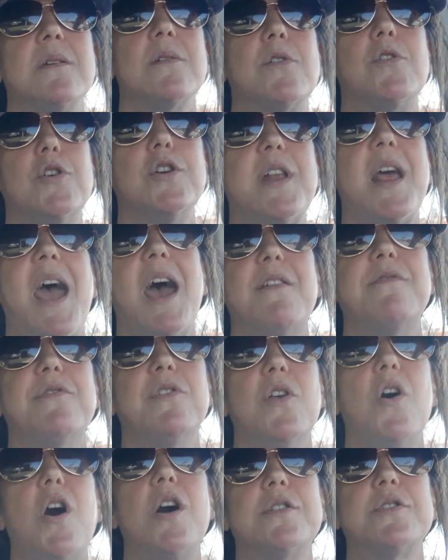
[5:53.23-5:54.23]
could have
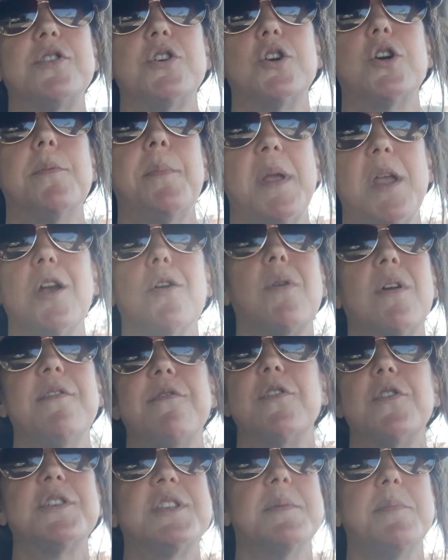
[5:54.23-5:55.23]
long-term
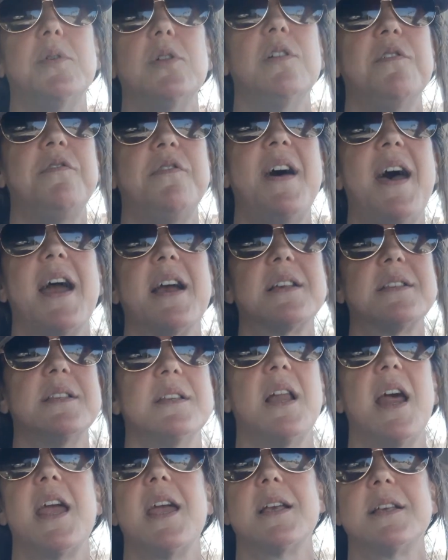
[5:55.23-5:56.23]
irreversible effects,
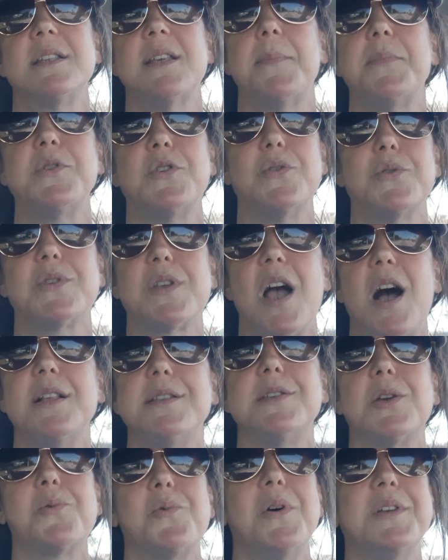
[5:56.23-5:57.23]
and I accept those
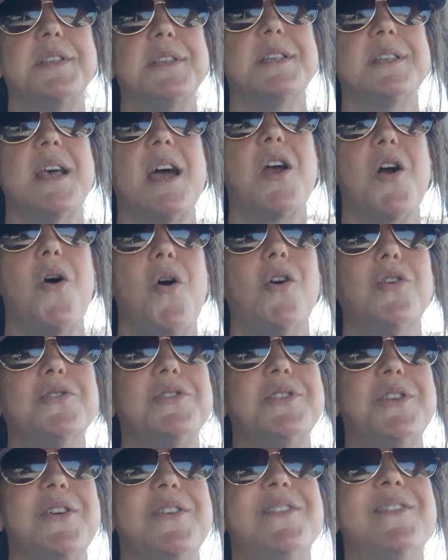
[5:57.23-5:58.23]
consequences. I
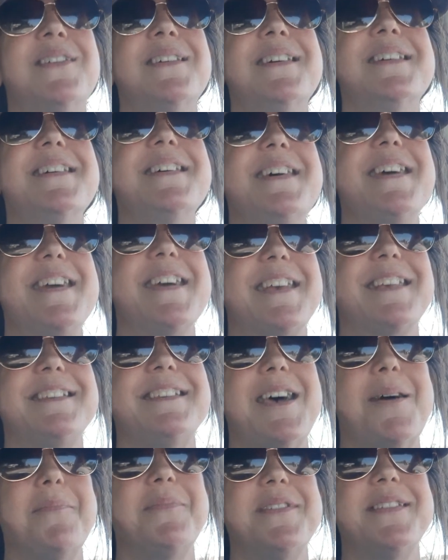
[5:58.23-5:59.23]
also
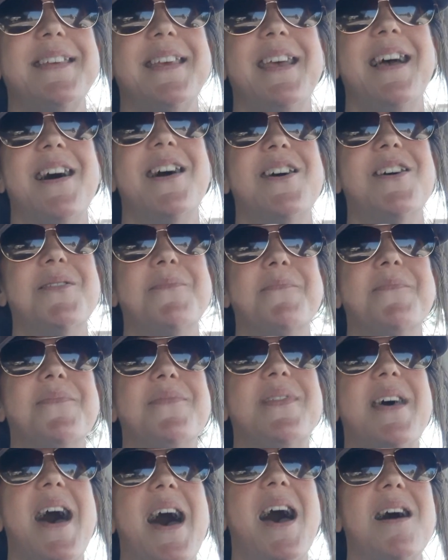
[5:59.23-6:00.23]
accept
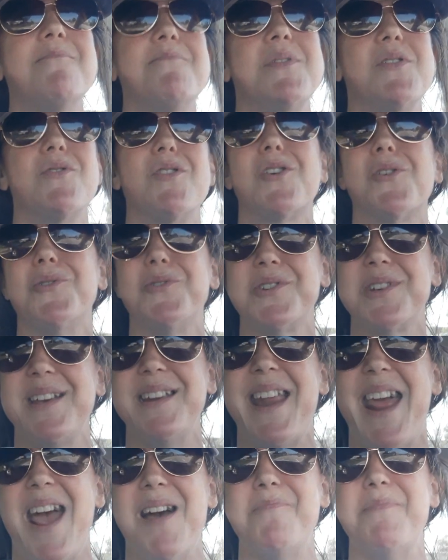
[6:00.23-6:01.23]
that miracles
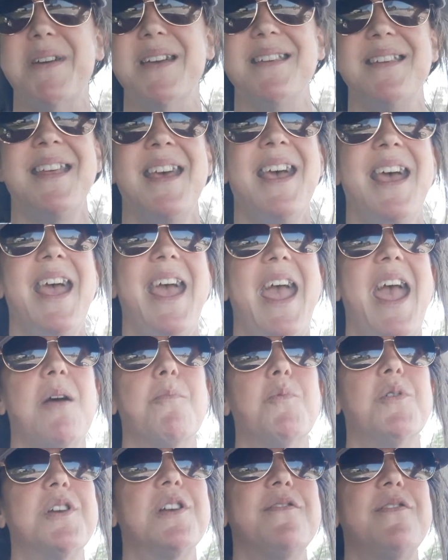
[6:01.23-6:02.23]
can happen,
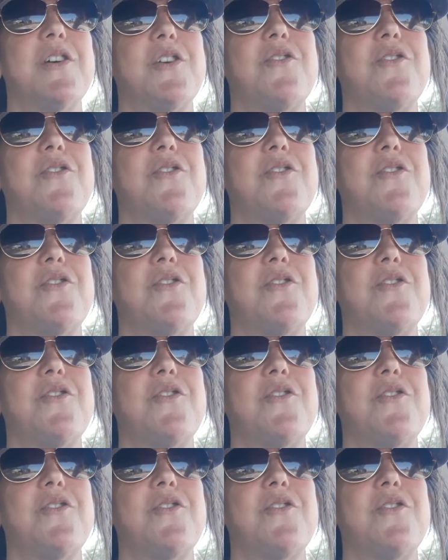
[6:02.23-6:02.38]
and one of the